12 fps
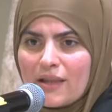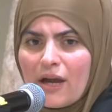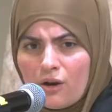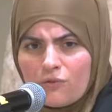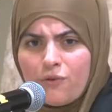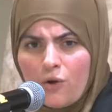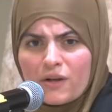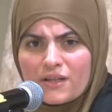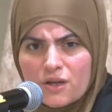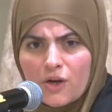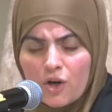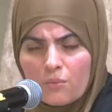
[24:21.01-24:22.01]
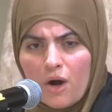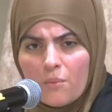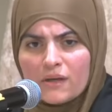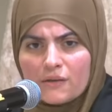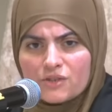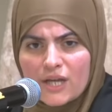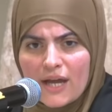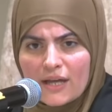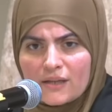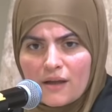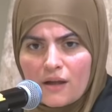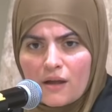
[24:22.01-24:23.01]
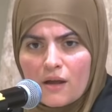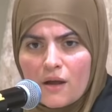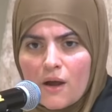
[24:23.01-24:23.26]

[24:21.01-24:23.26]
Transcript: Let her focus on her moment of shahada.